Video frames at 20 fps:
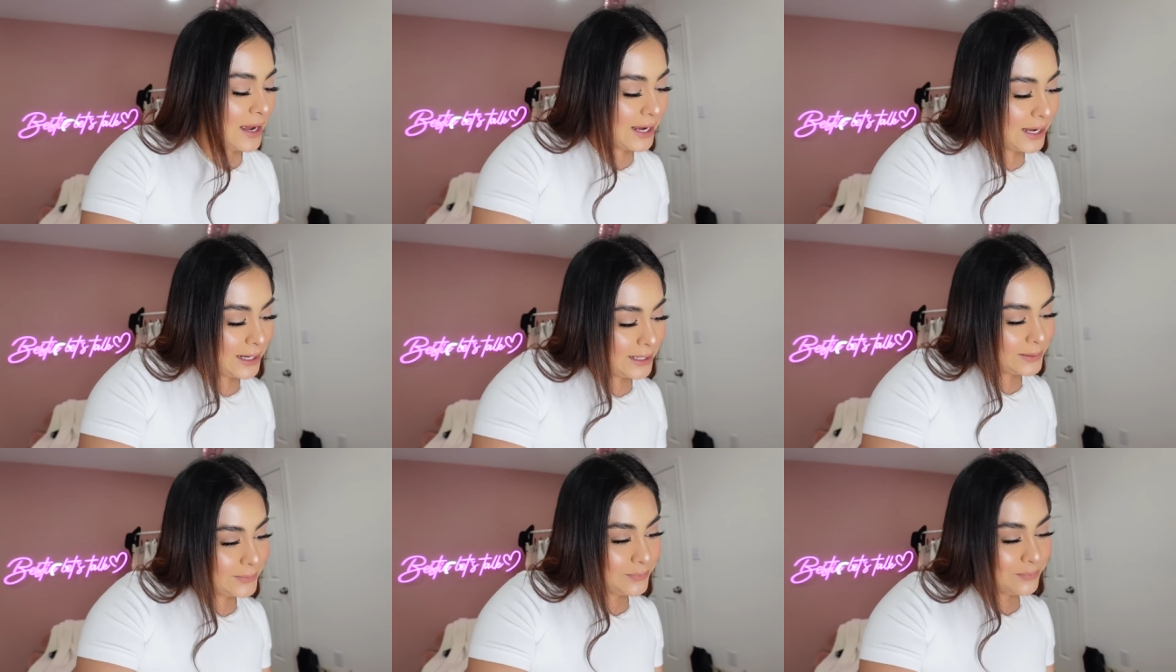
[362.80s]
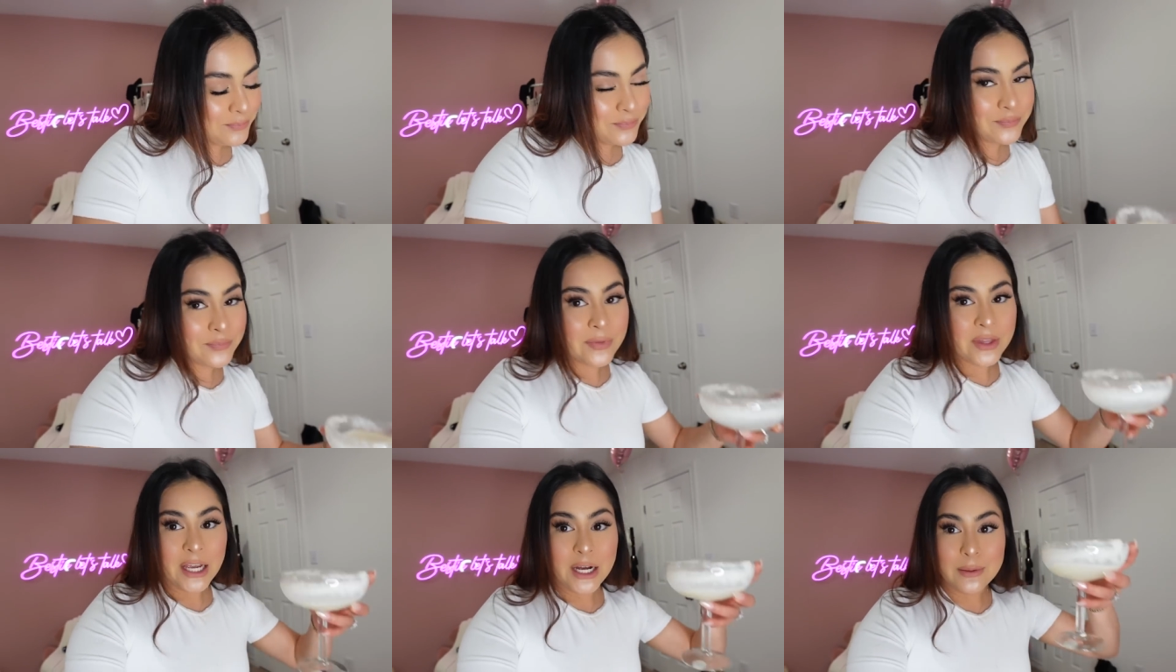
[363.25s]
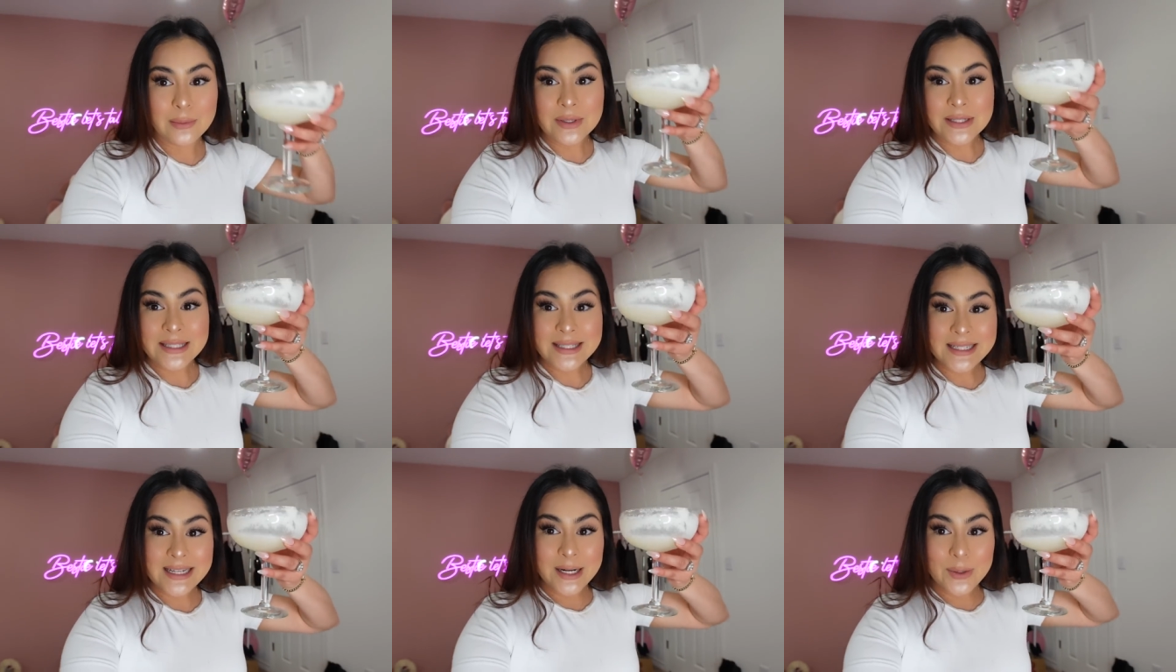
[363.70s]
um,
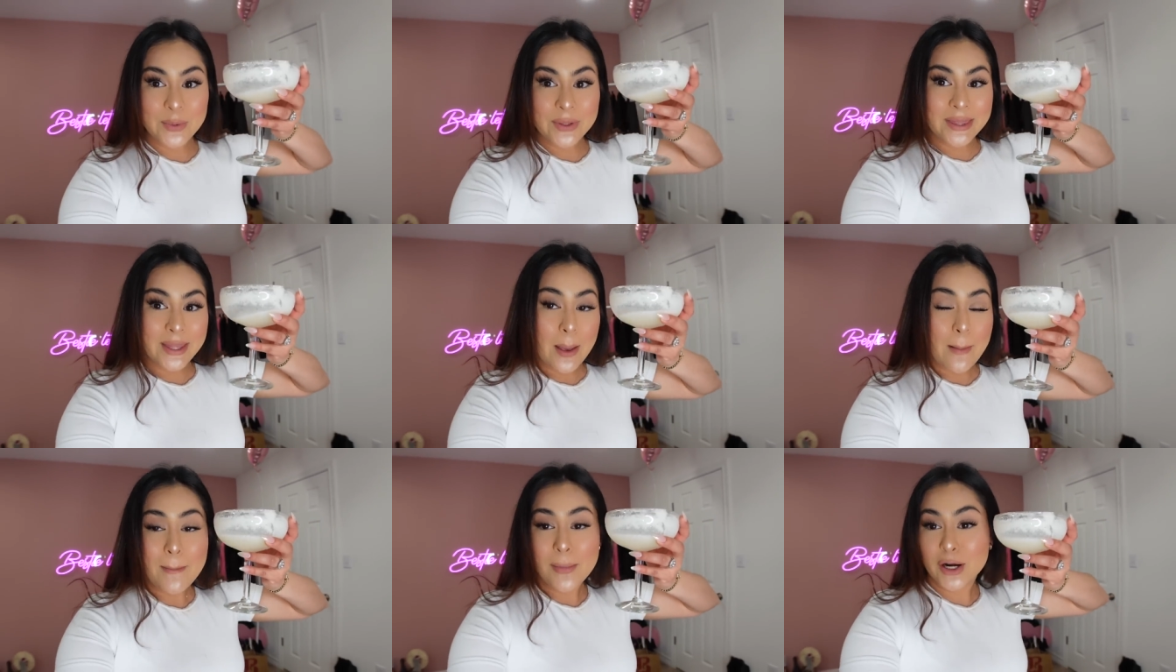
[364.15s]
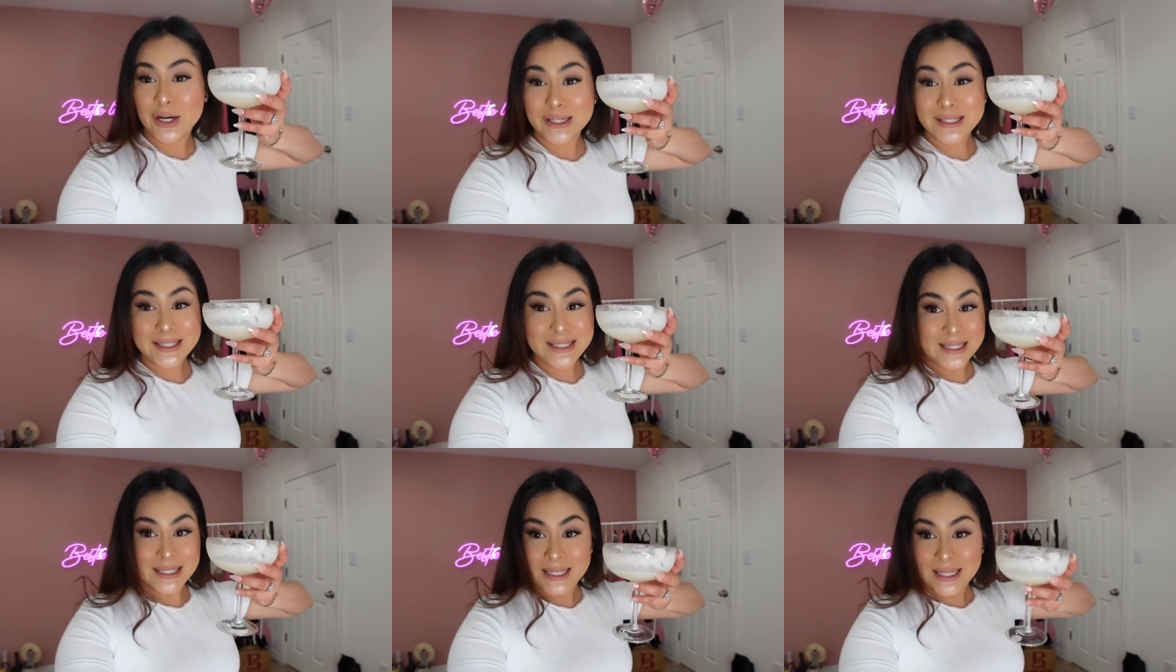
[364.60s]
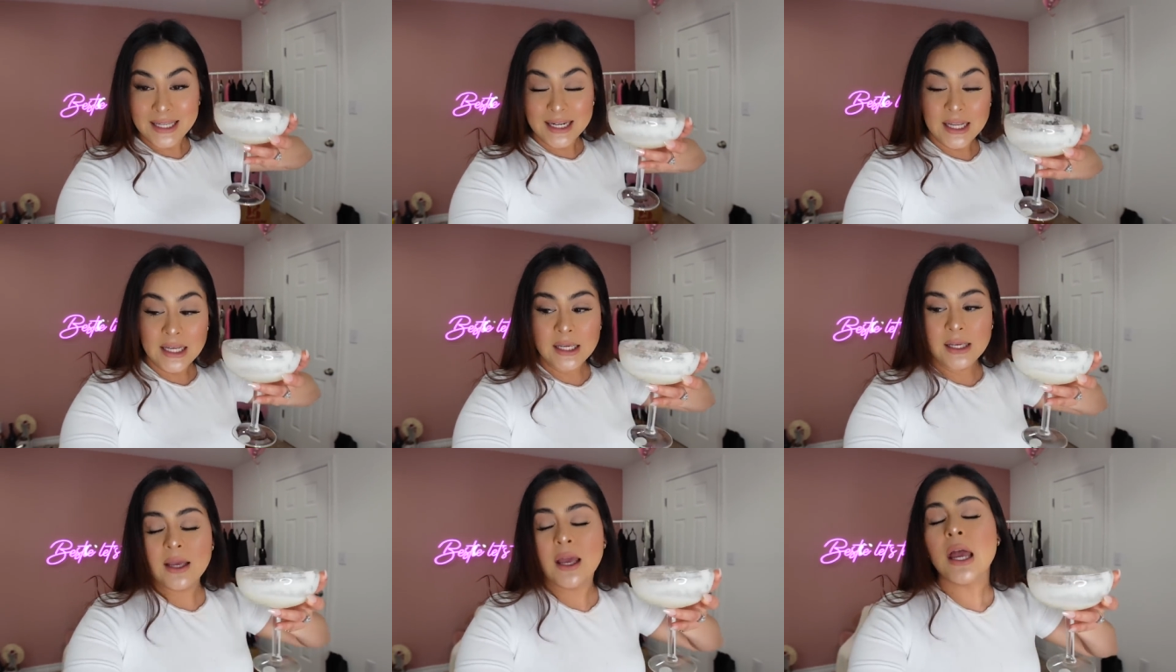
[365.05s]
almost done with the
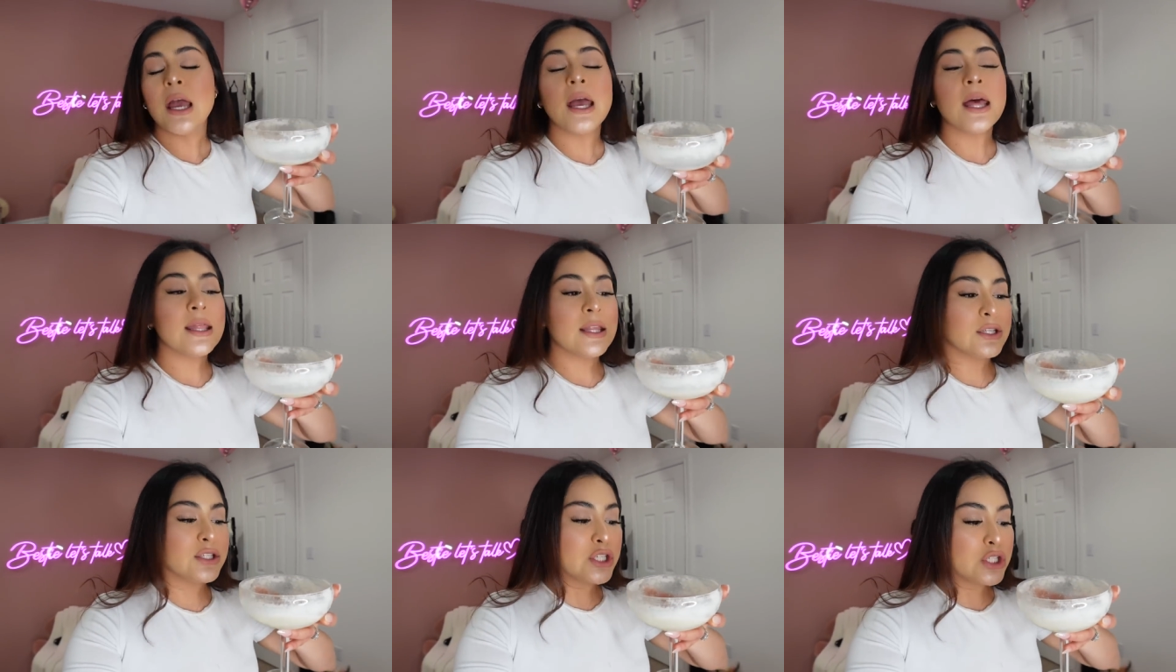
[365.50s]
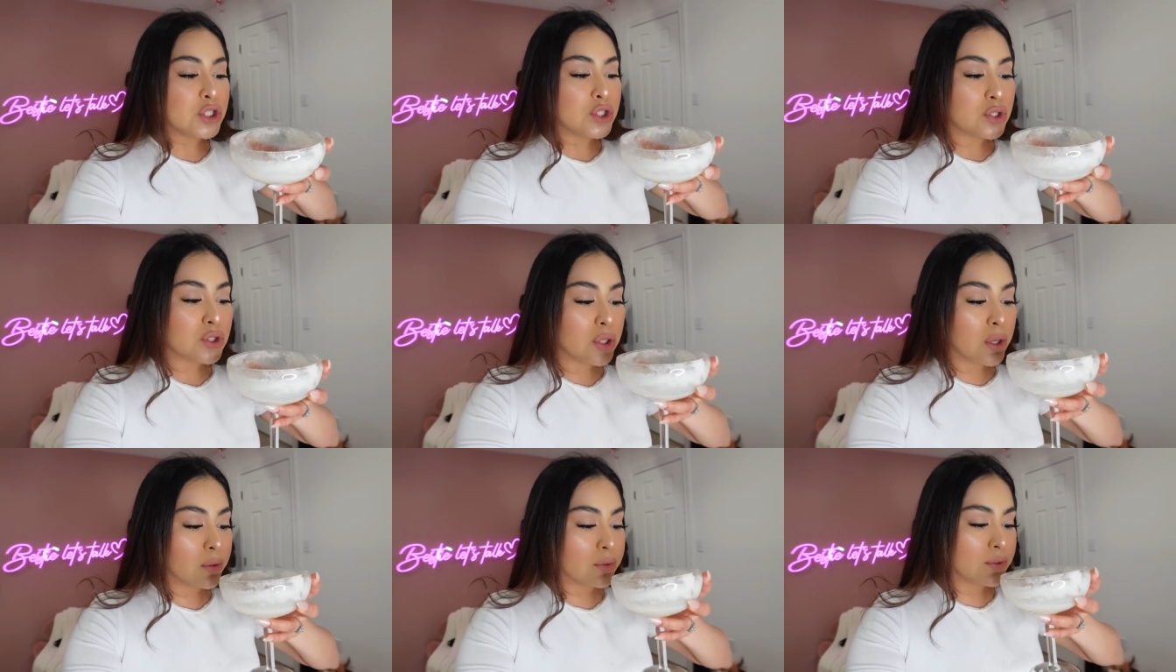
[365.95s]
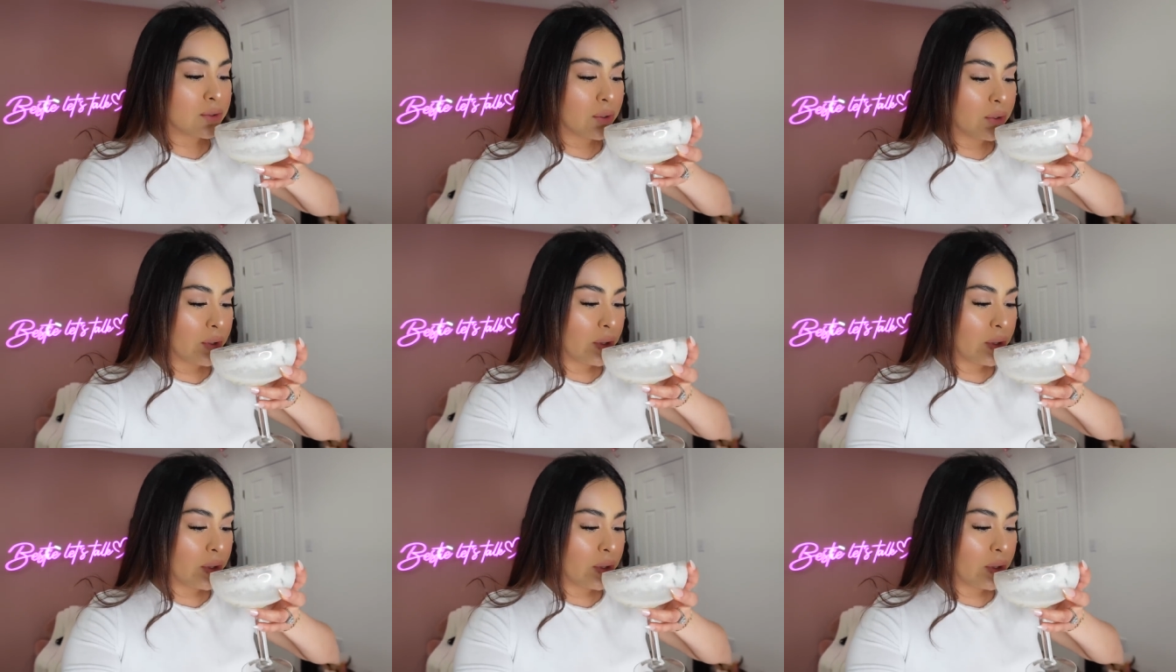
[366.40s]
martini. This is so, so